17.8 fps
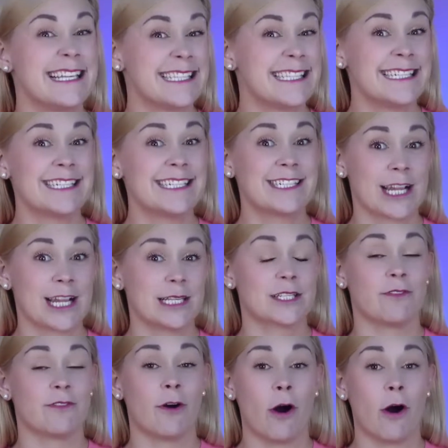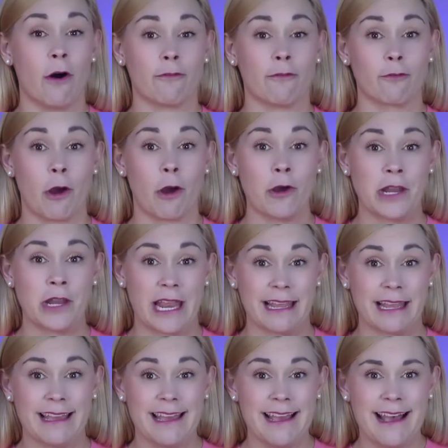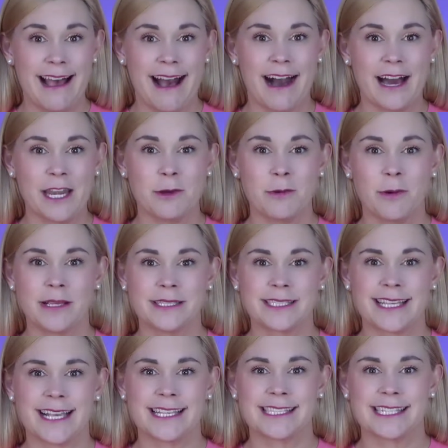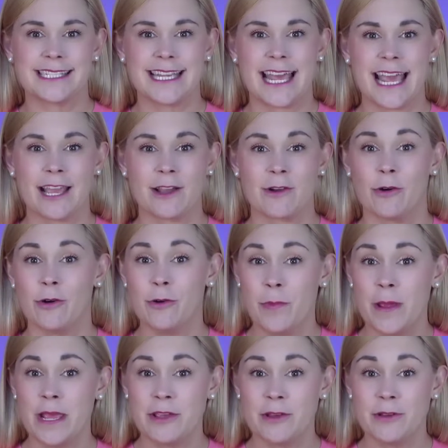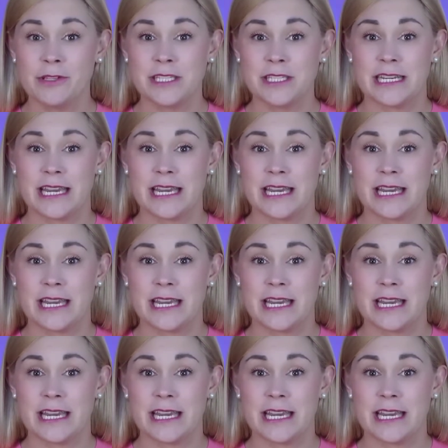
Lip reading: isn't just for off-roading. Honeywell says the tech could be used